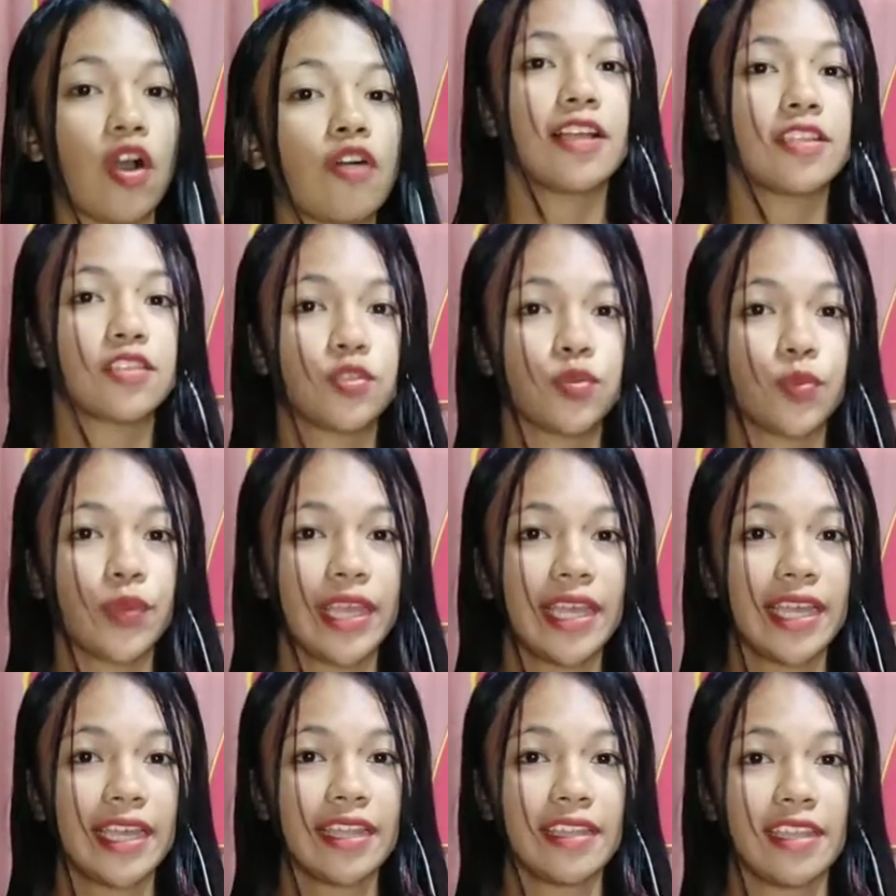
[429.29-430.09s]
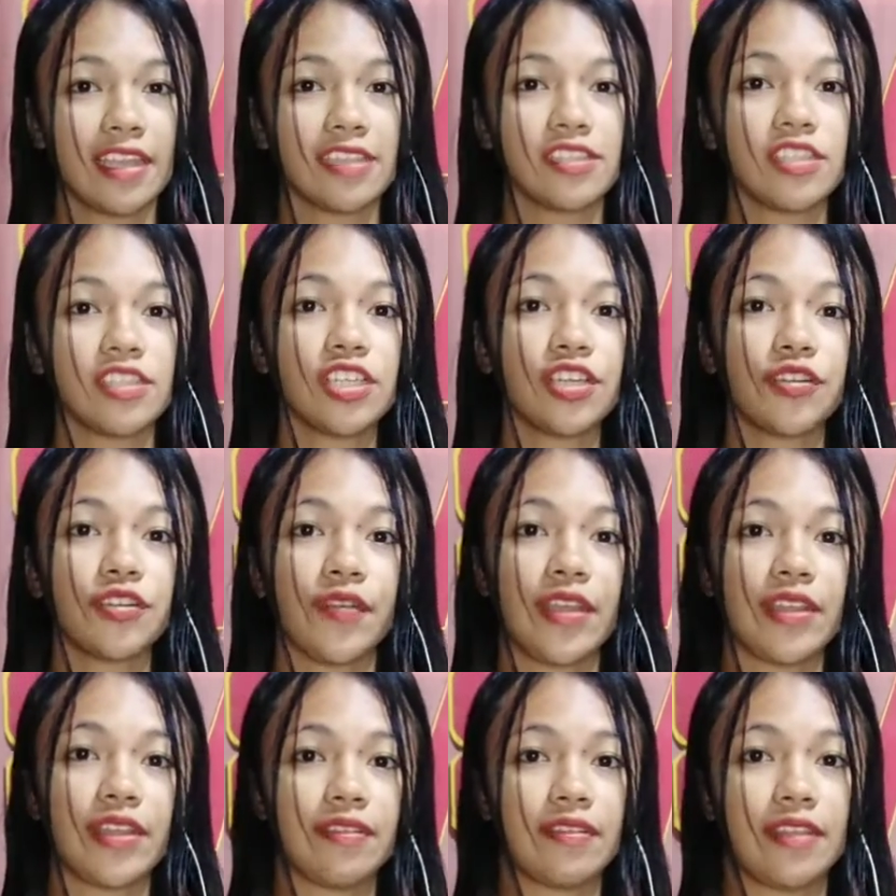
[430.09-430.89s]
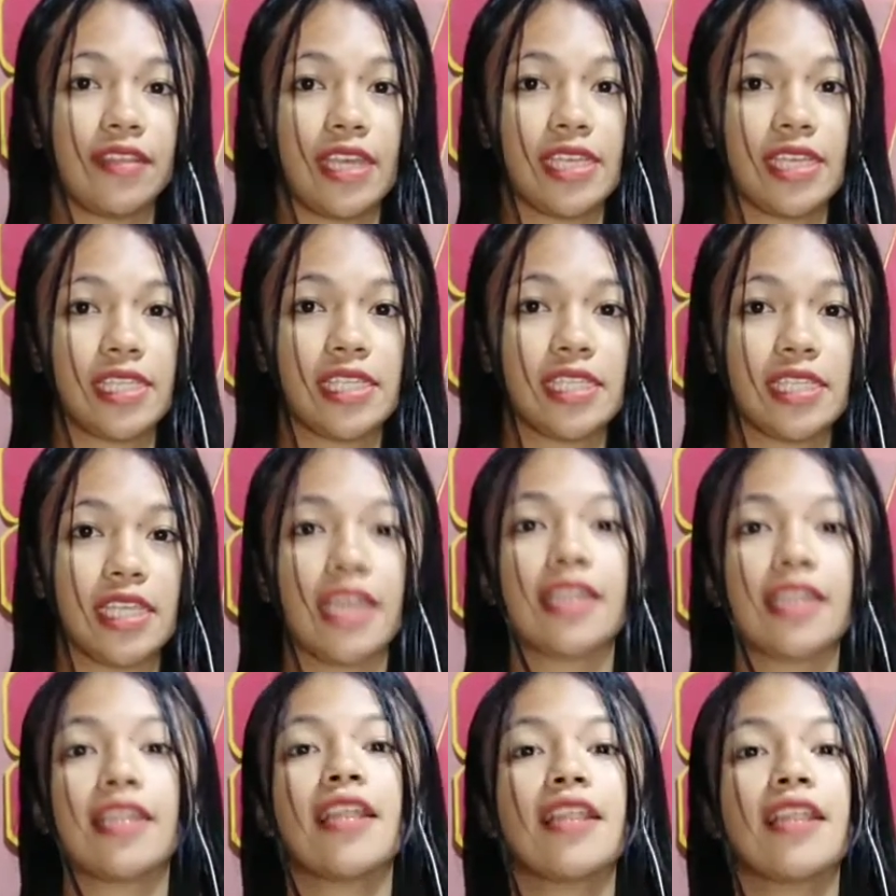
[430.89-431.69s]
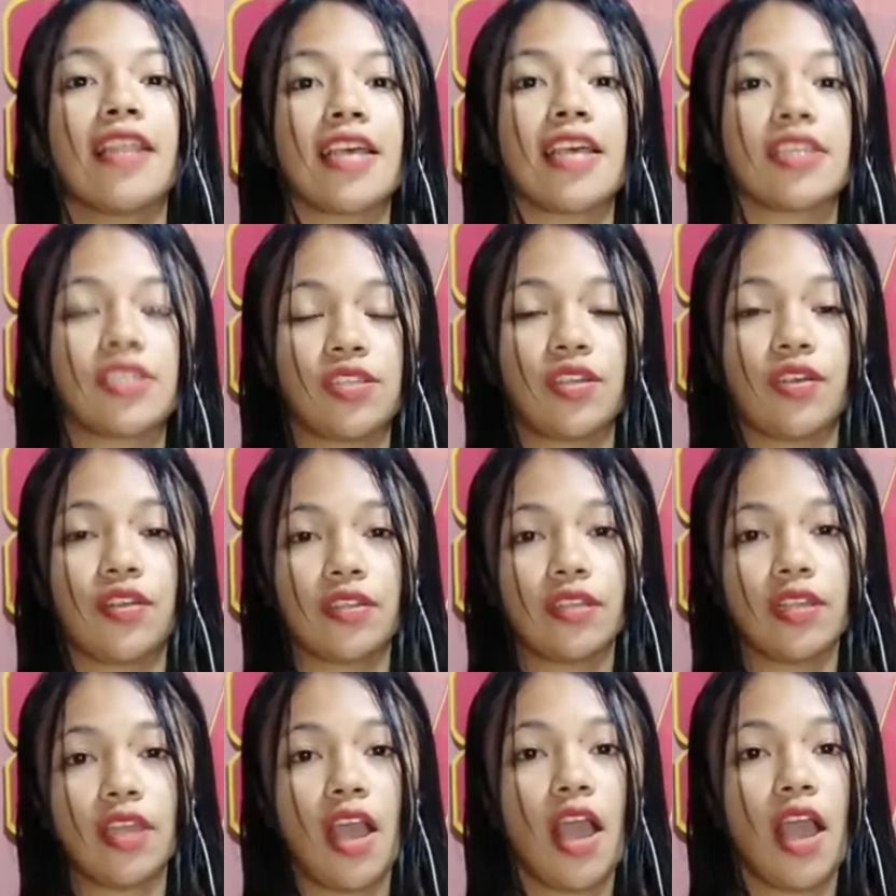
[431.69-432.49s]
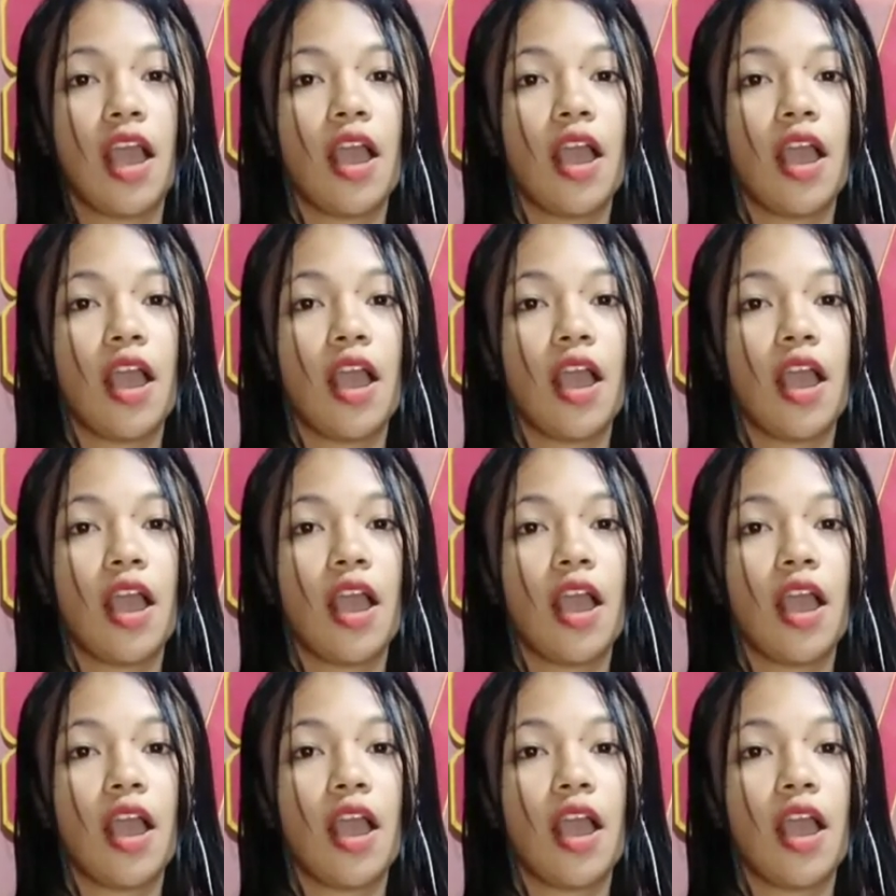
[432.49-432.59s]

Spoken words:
and we can integrate this in a lesson